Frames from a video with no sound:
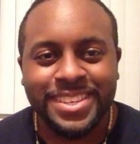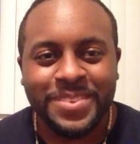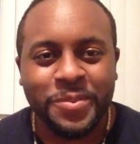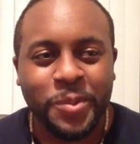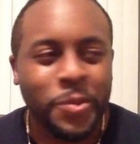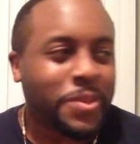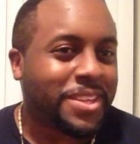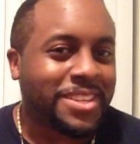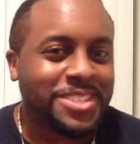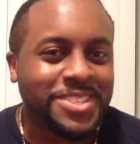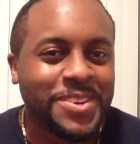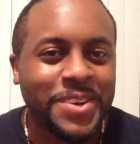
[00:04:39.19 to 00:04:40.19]
we're going on
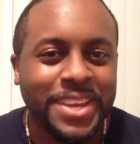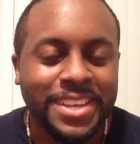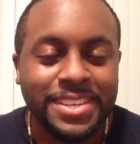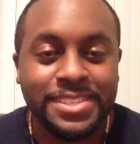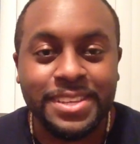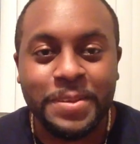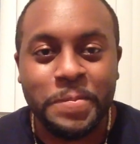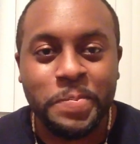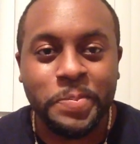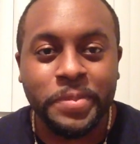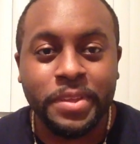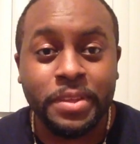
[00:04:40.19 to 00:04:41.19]
this journey is
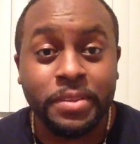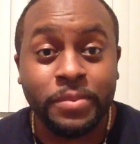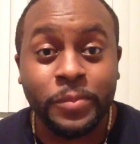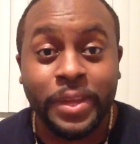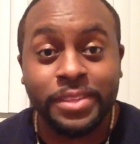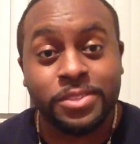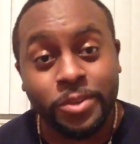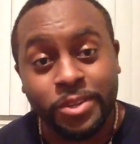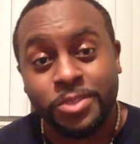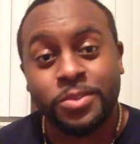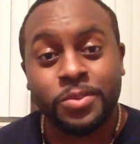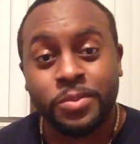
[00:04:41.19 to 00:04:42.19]
like
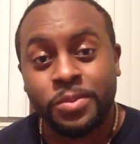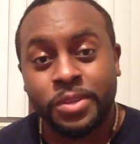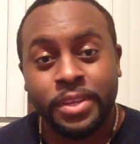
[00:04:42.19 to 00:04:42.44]
traditional